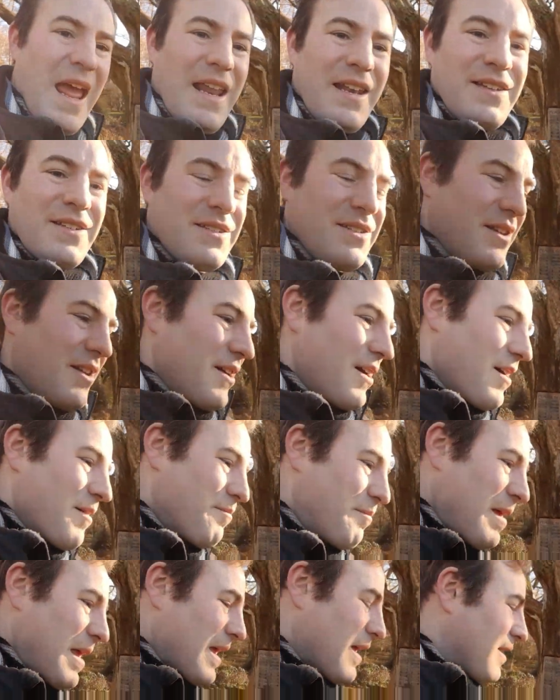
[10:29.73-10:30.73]
ants that are
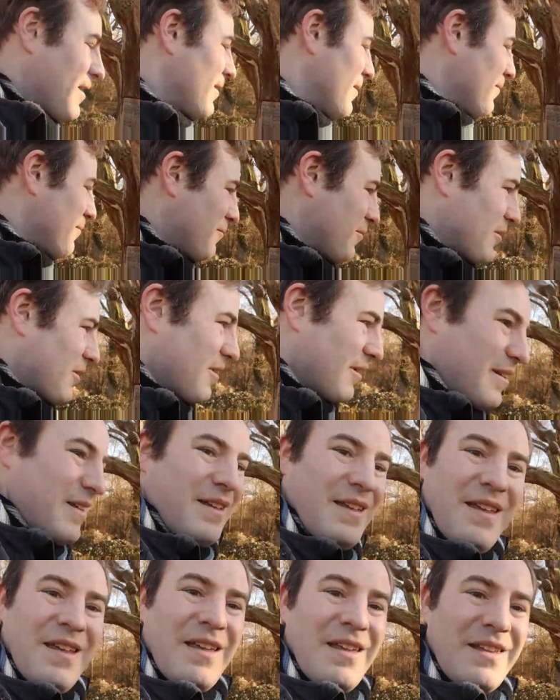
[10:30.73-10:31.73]
big, but
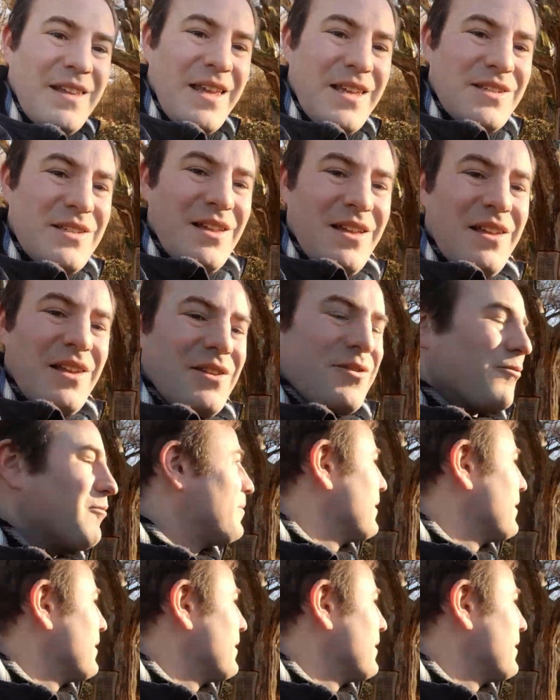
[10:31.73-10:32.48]
that's like little